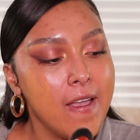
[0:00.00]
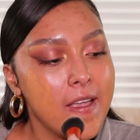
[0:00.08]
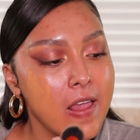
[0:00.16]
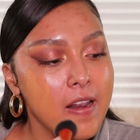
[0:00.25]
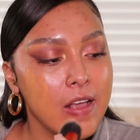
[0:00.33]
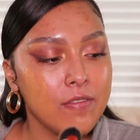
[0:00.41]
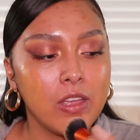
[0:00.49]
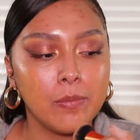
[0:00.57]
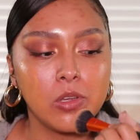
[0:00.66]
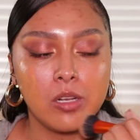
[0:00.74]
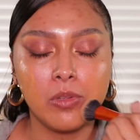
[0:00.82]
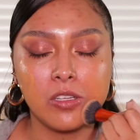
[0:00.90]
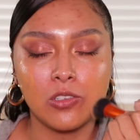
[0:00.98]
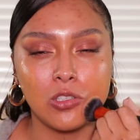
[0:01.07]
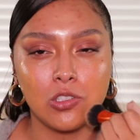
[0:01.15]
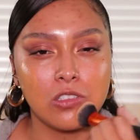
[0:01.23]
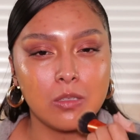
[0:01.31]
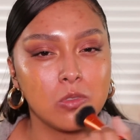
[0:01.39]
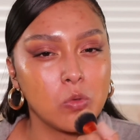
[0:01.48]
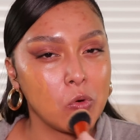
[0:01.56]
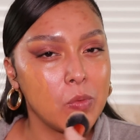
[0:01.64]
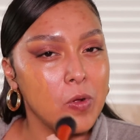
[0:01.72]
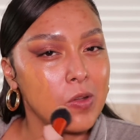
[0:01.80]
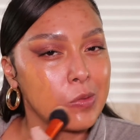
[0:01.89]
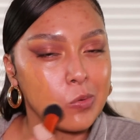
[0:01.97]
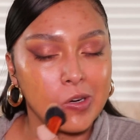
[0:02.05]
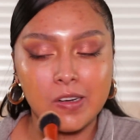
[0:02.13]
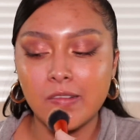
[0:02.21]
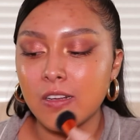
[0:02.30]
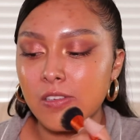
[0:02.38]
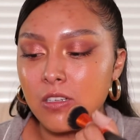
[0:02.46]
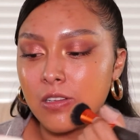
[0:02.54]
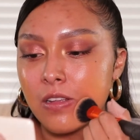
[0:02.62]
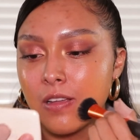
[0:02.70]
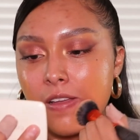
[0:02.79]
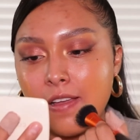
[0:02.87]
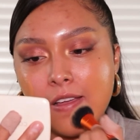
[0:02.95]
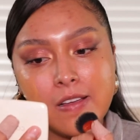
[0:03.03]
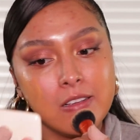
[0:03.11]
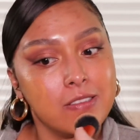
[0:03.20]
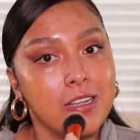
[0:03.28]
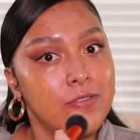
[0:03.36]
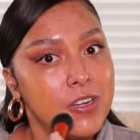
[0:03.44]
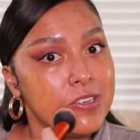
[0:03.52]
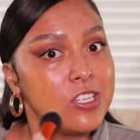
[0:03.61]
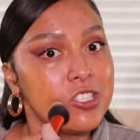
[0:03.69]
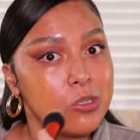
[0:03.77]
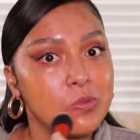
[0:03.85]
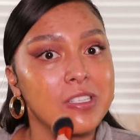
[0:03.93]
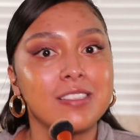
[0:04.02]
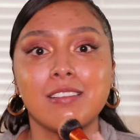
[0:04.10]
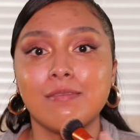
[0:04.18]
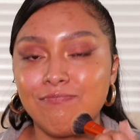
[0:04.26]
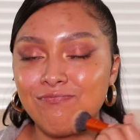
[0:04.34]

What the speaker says: and have that beauty blender just absorb all the product. So that foundation was,